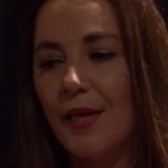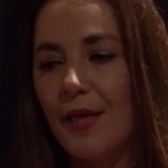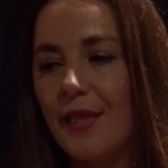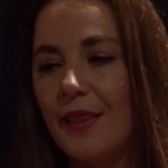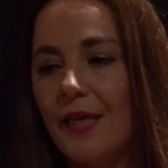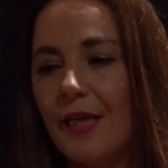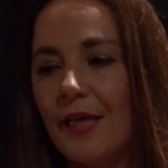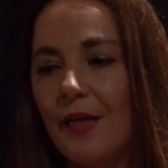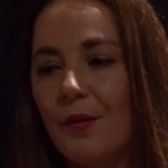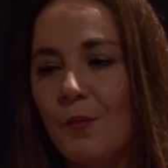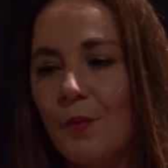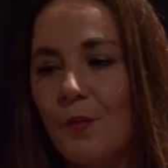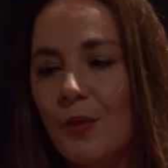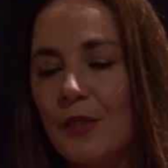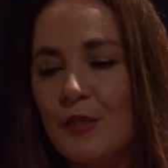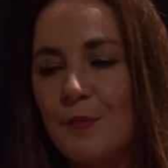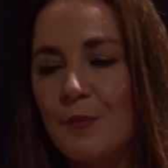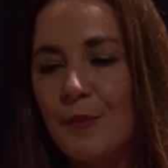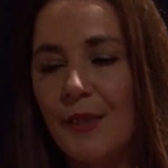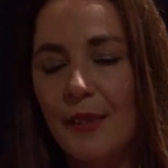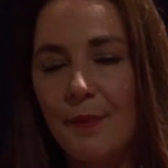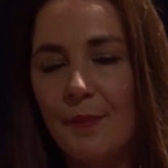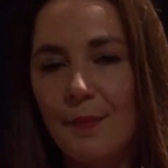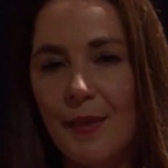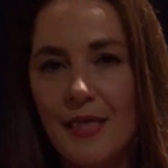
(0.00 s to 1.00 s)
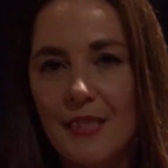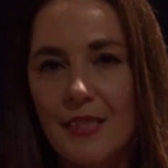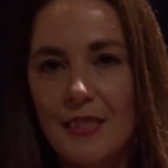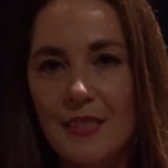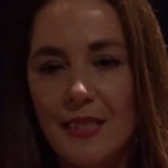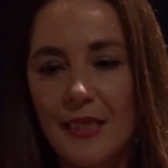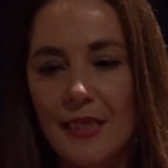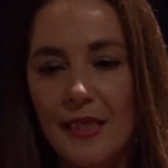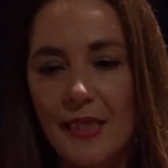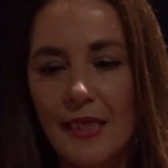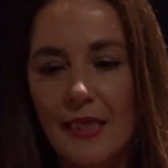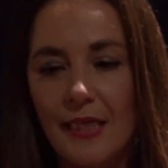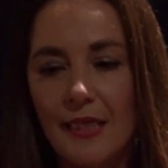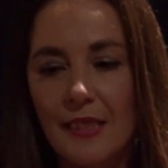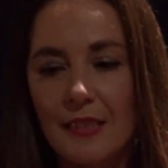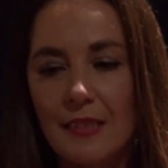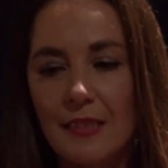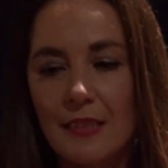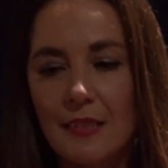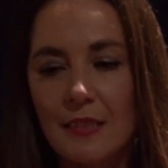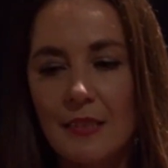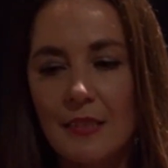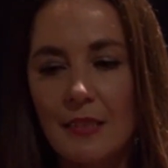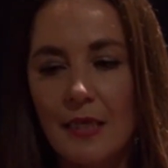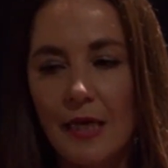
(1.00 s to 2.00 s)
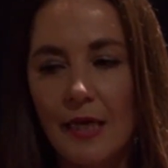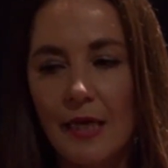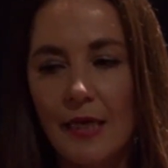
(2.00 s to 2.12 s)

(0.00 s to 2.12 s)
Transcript: I think what's been amazing is